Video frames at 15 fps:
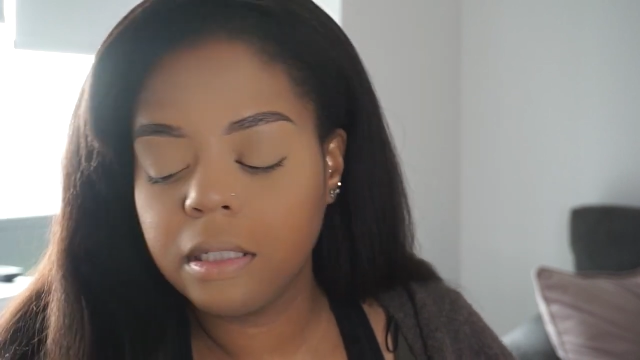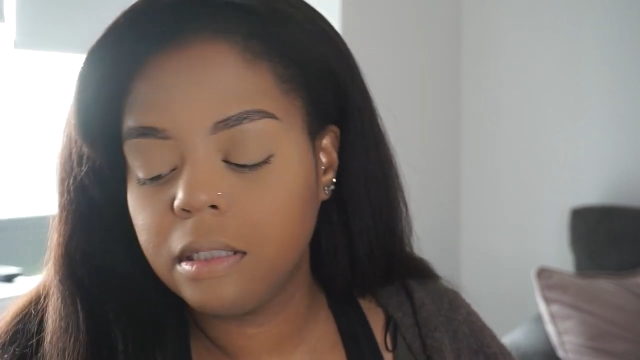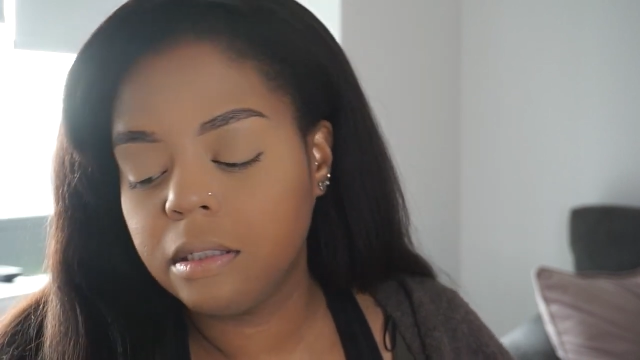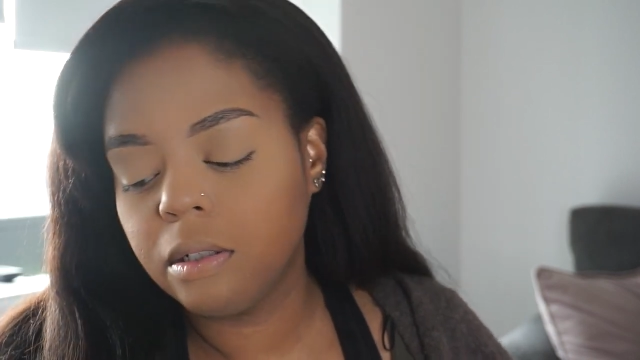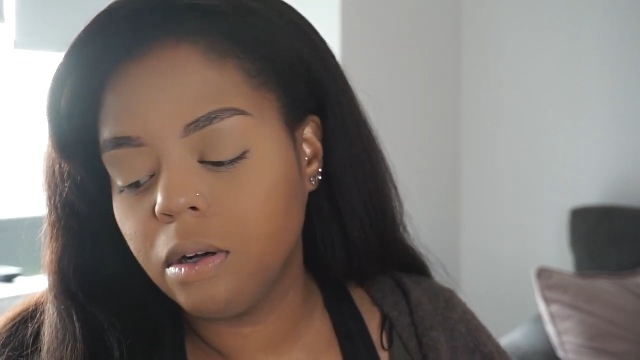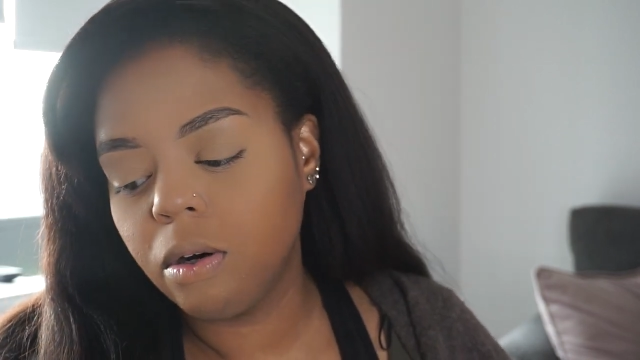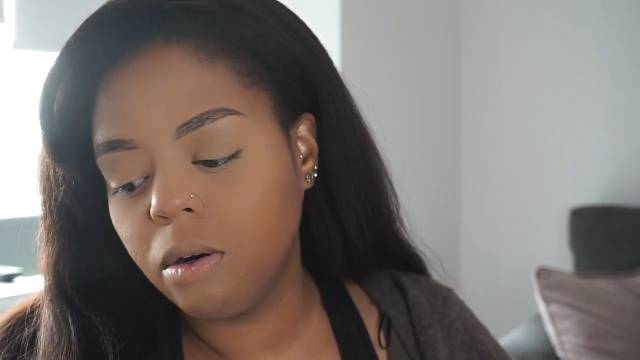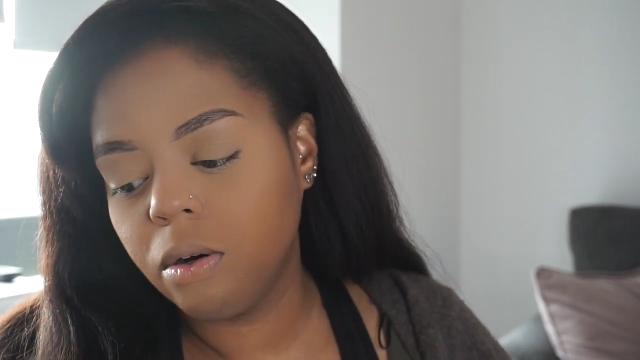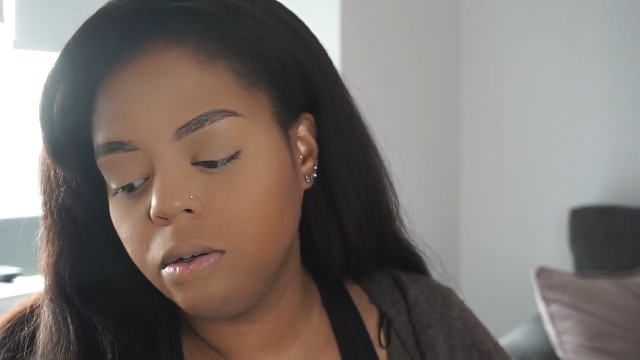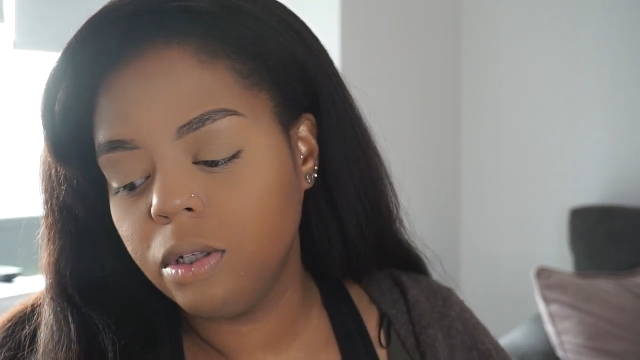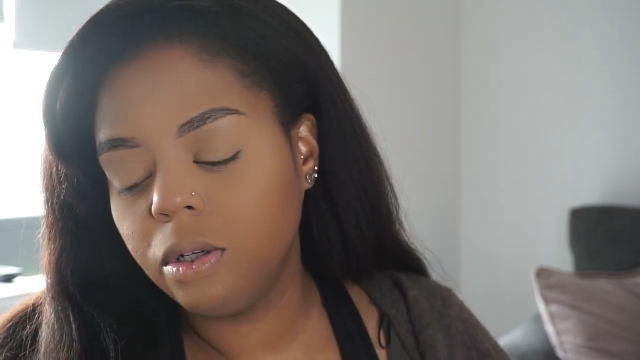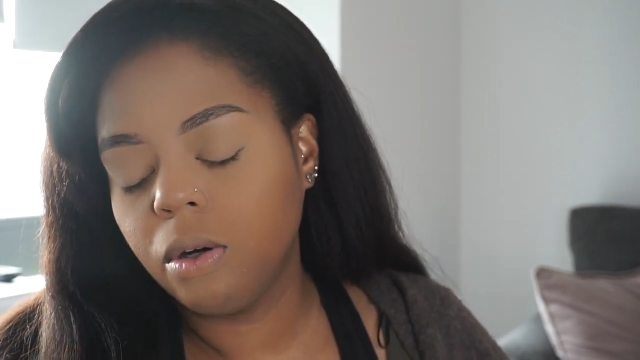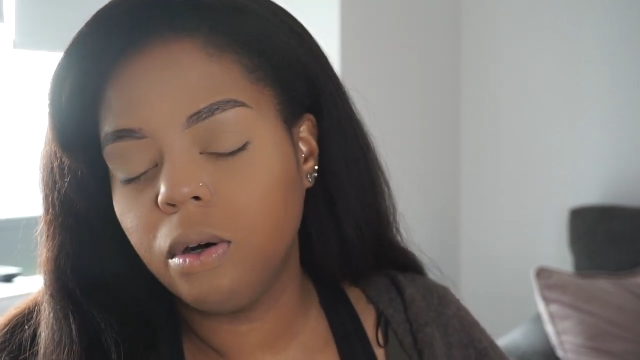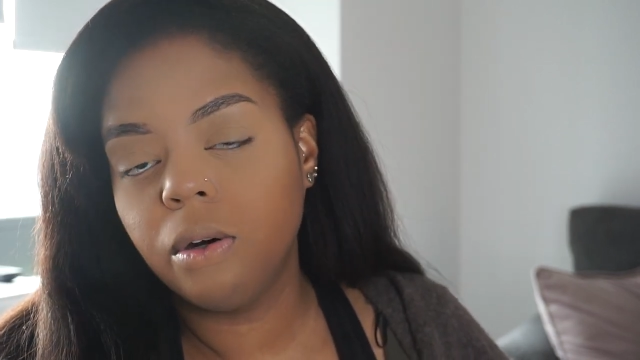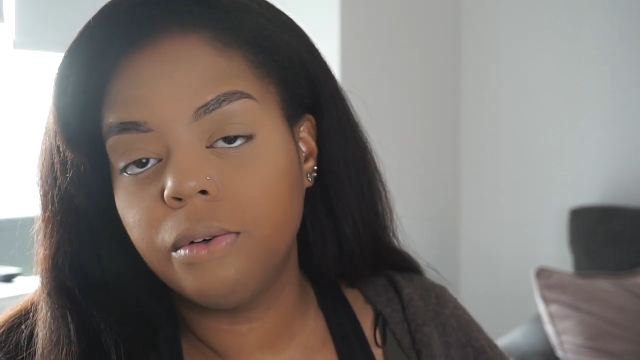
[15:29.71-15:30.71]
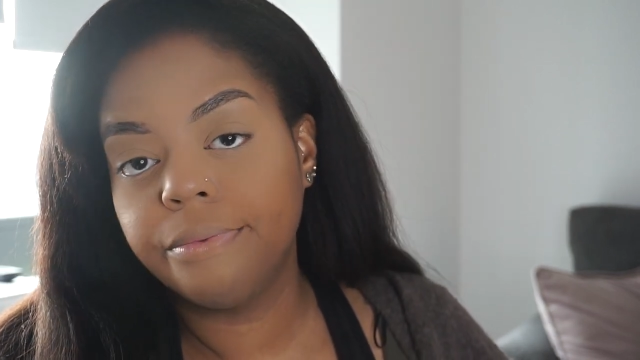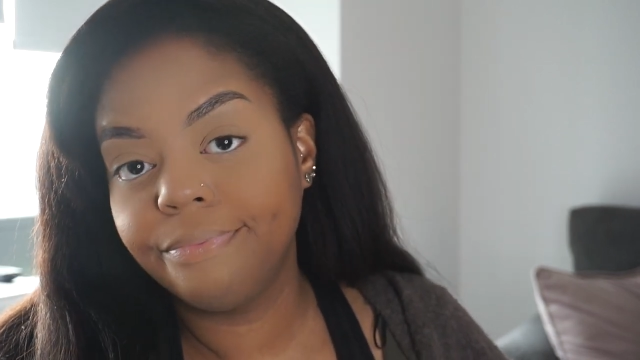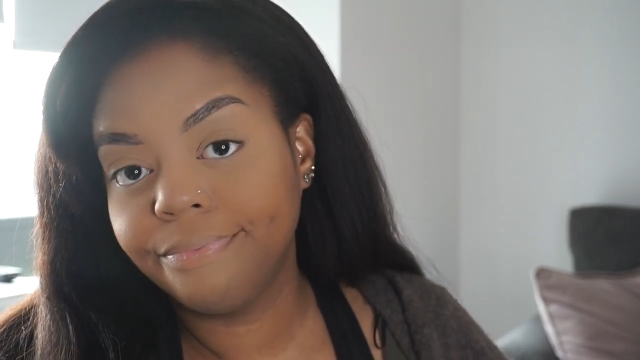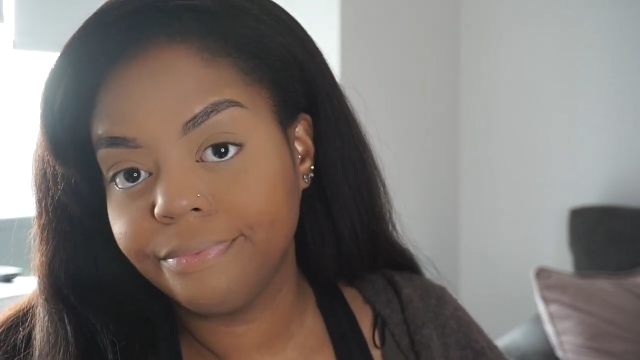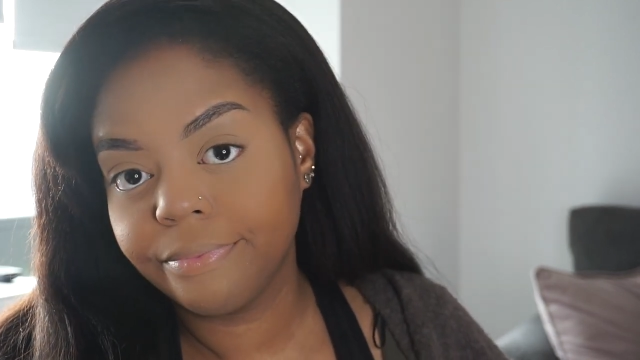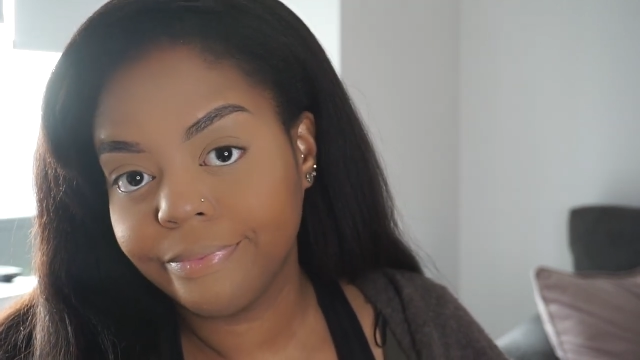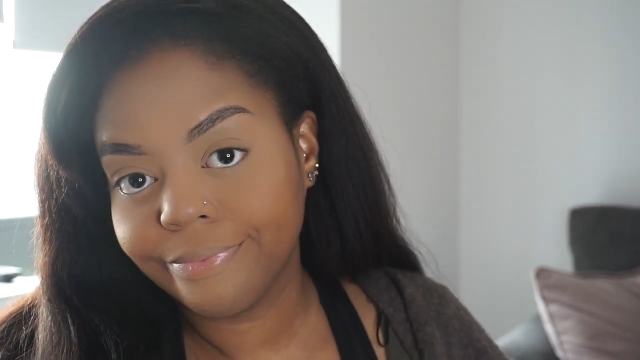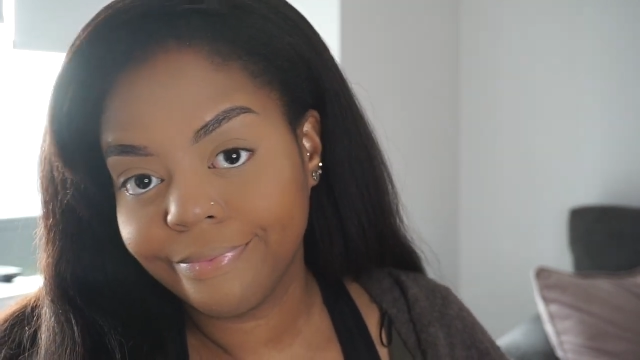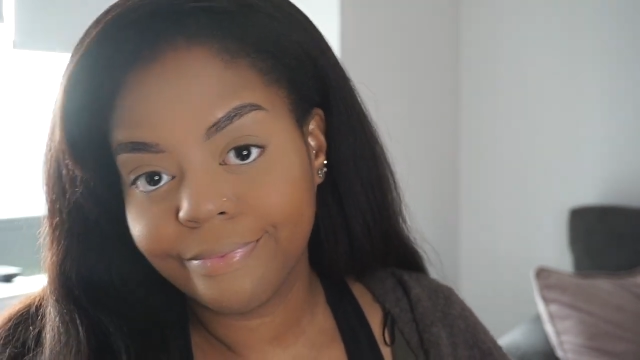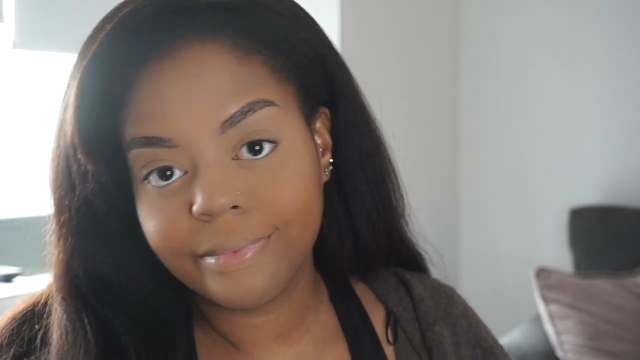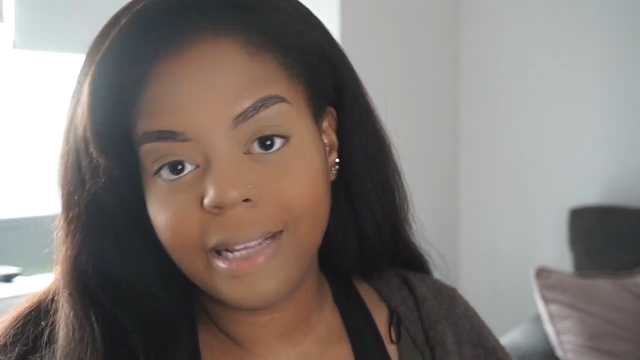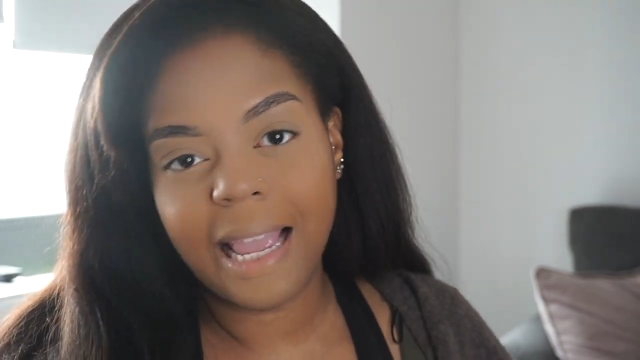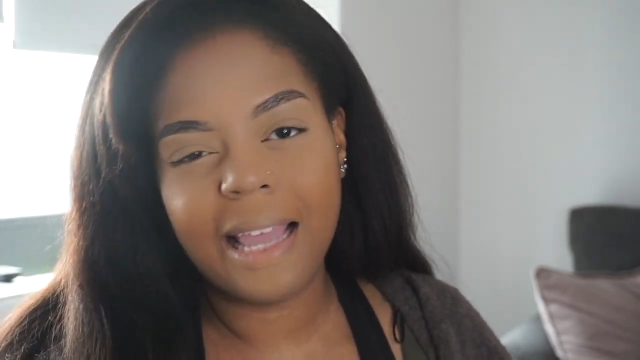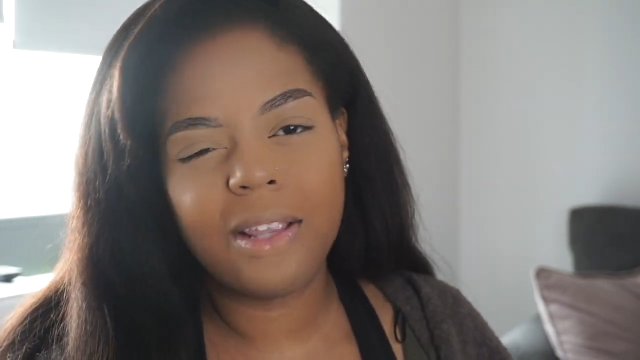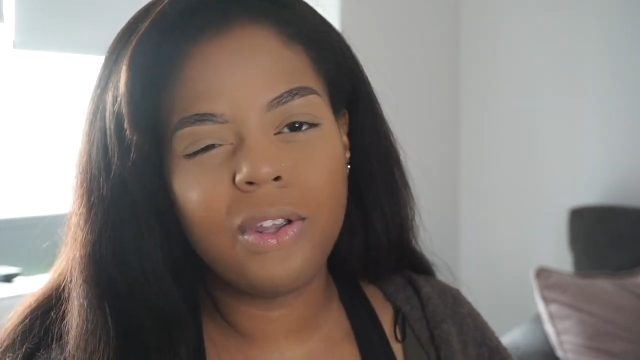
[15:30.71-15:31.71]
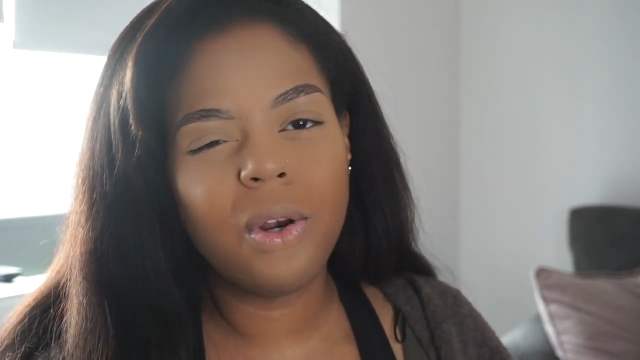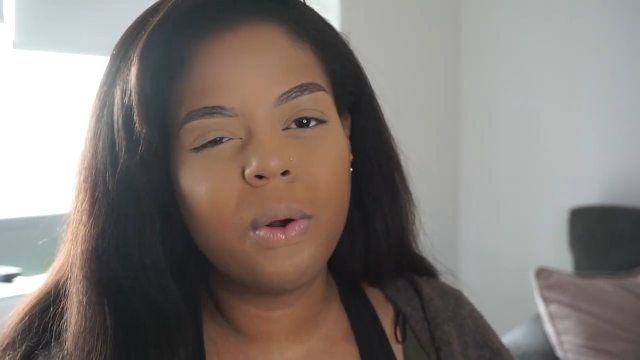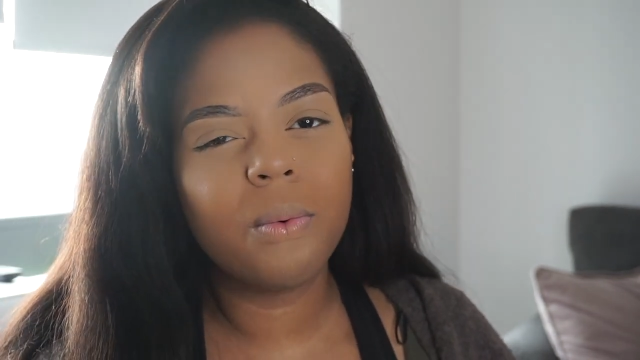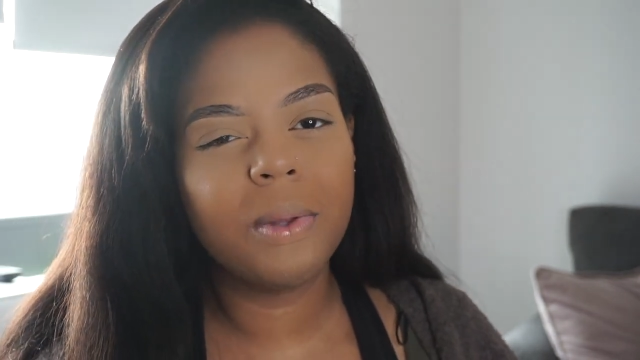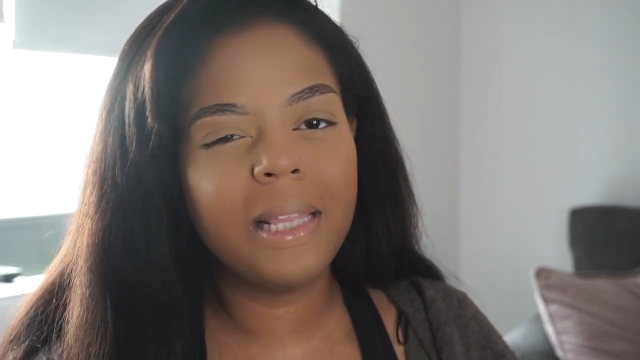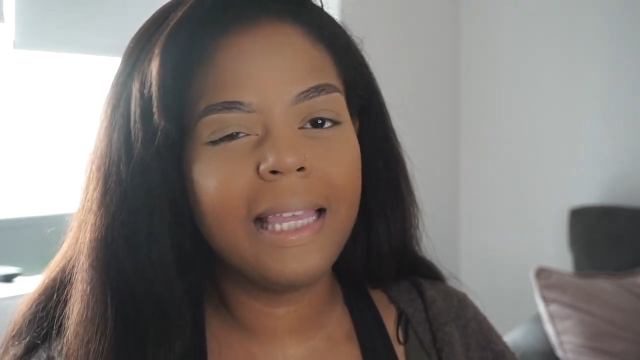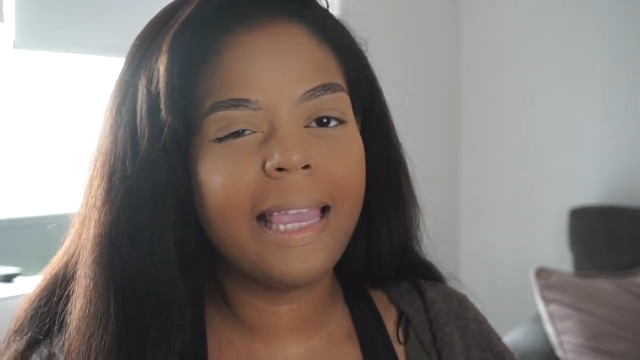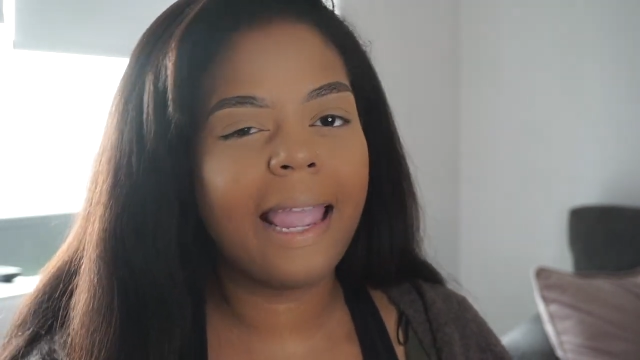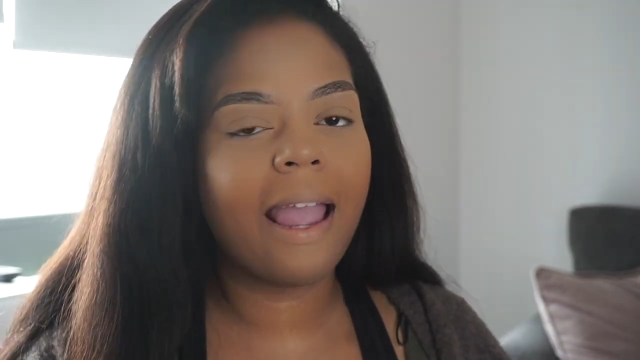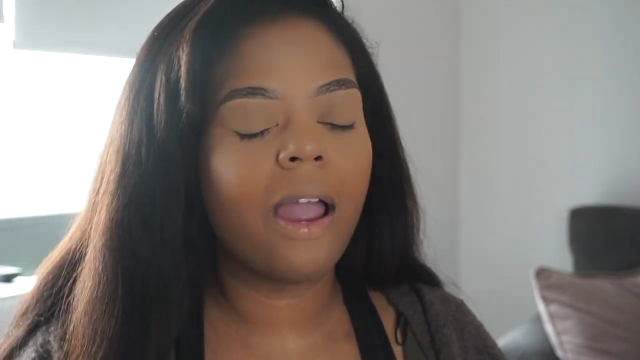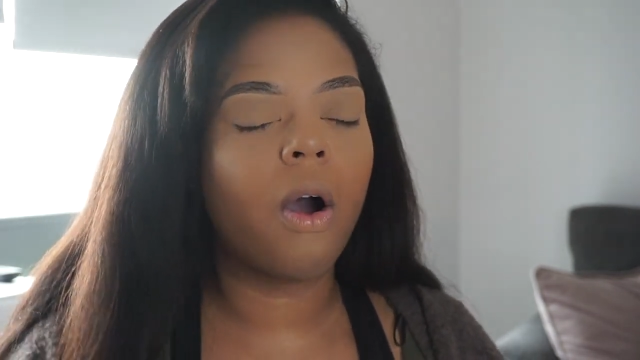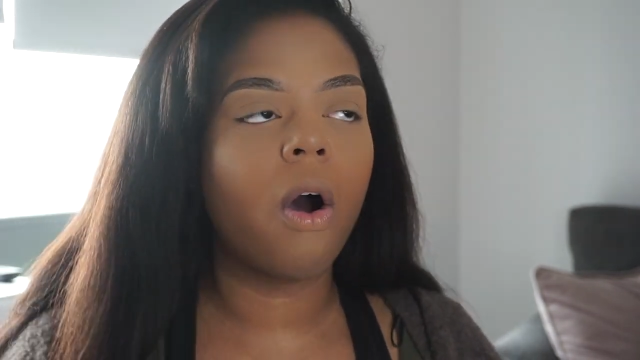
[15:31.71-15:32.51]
So, you know, and you don't really get